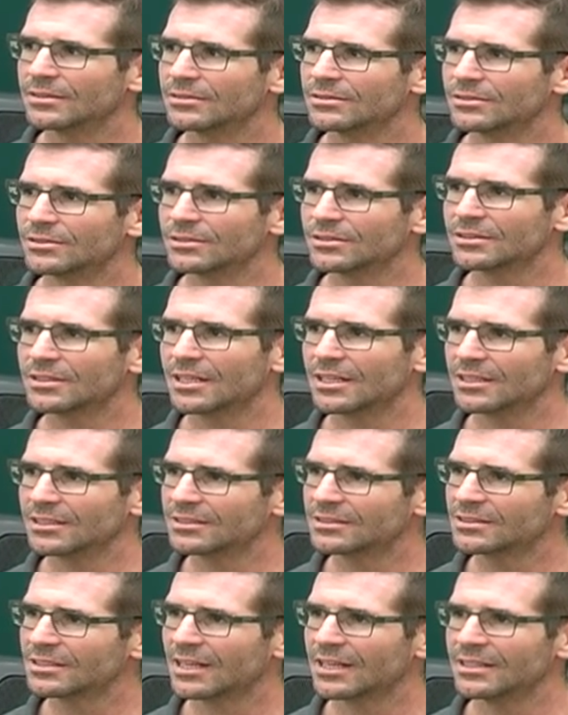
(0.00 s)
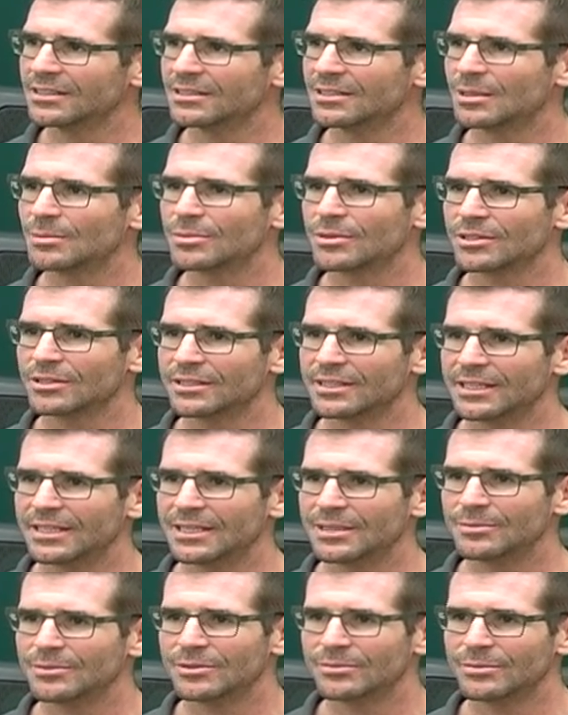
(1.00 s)
just kind of tighten up our
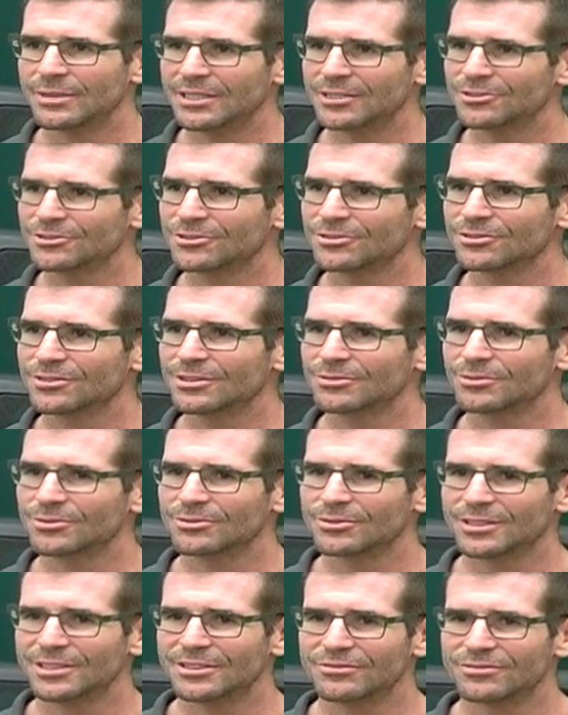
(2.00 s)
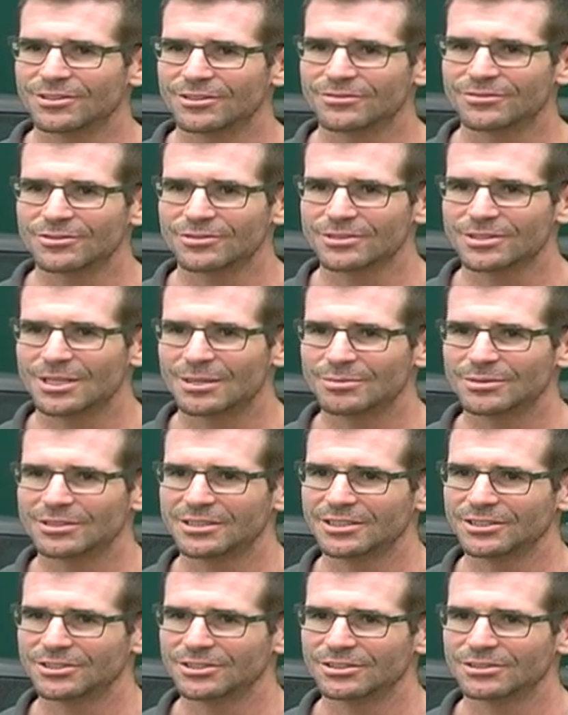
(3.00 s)
game and make sure that we're ready for our first
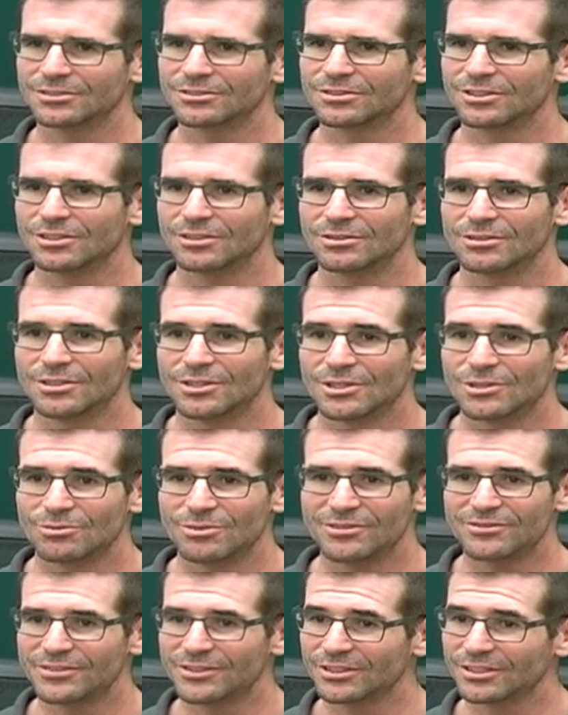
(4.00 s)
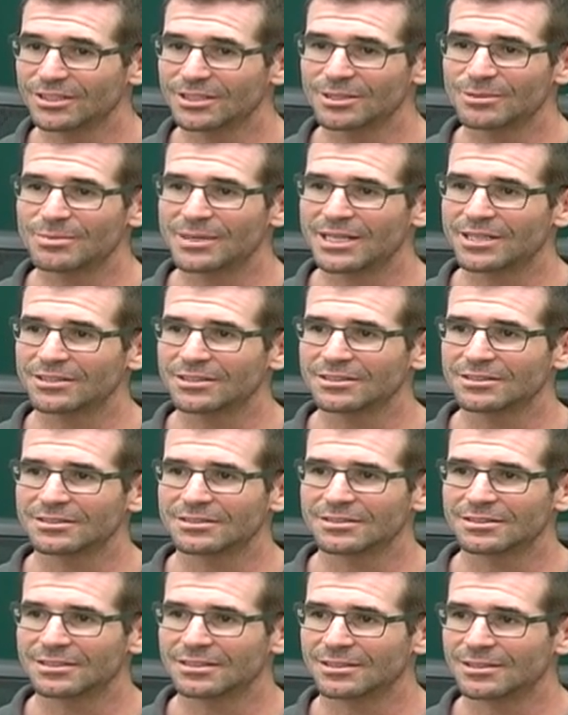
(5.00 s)
competition. So we feel good about it.
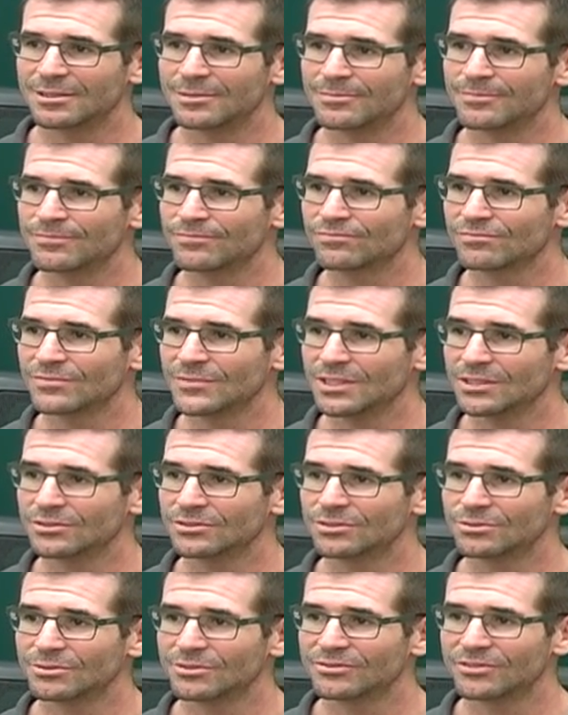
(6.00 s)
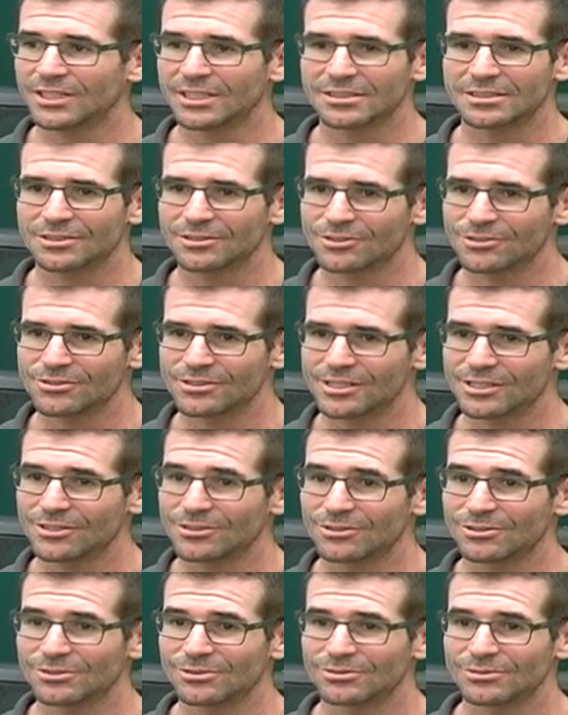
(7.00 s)
To reflect on the green
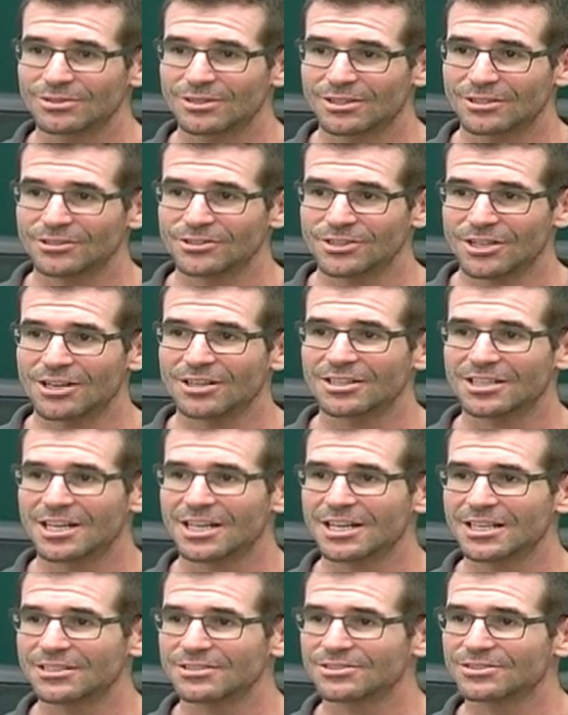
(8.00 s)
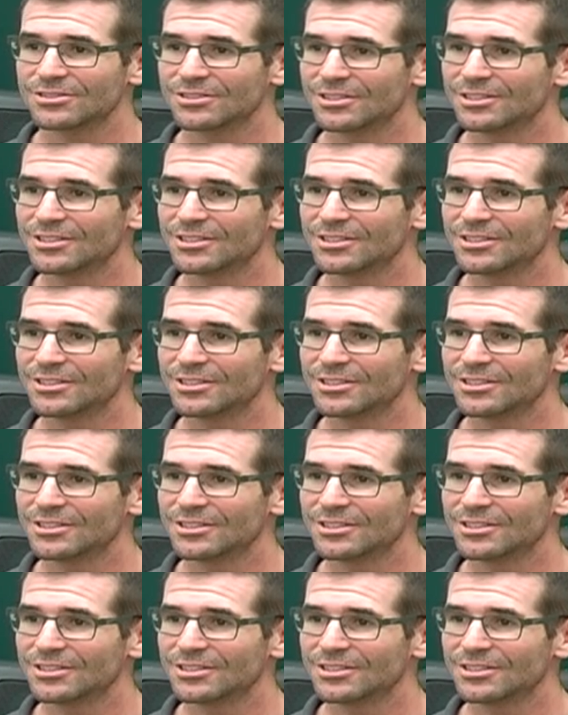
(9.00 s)
gold, our young guys